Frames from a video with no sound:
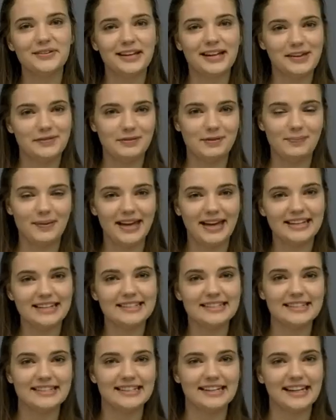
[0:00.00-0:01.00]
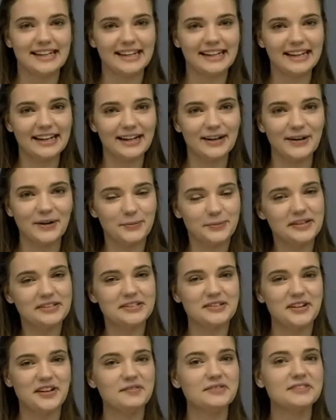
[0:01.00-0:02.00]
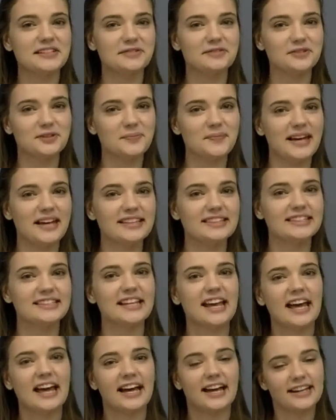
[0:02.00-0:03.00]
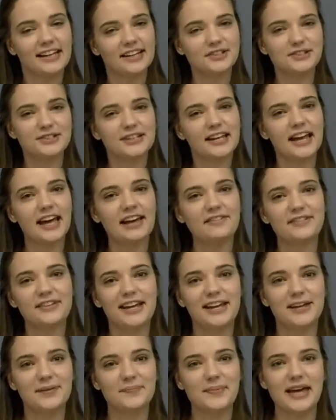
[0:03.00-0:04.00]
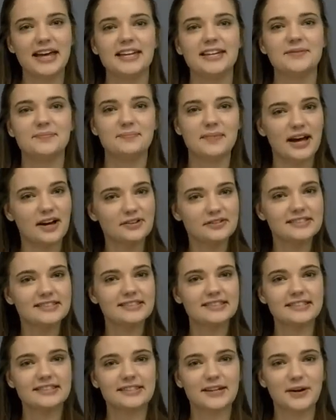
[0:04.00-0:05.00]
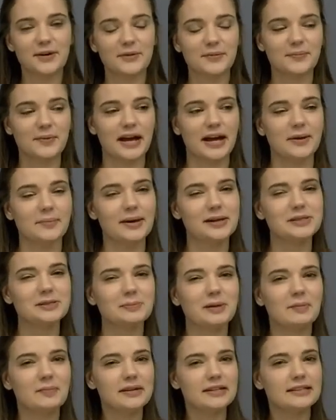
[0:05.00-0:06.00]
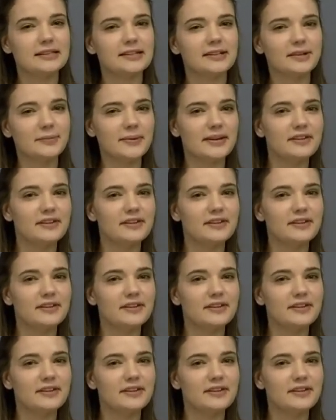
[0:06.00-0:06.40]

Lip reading: have a pet snake at home. I do have several pets. I actually have a pet mouse, so my mouse might be a little bit